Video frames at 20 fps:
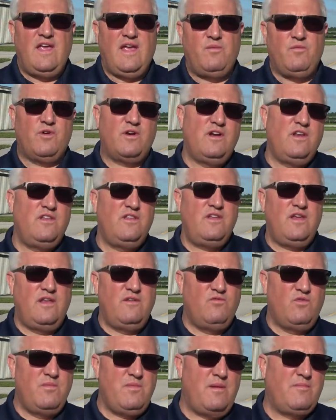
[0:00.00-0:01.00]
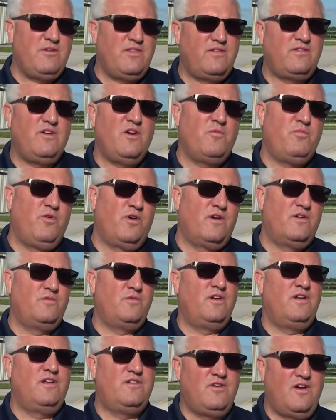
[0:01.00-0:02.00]
And we're going to, and remember this airport
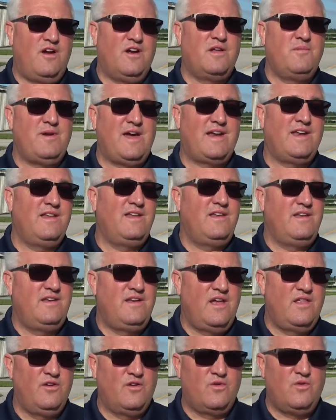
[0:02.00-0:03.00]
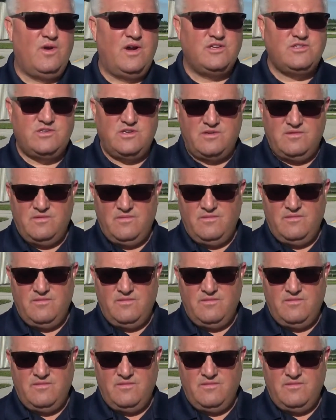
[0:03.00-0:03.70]
because we're going to talk about it in another question.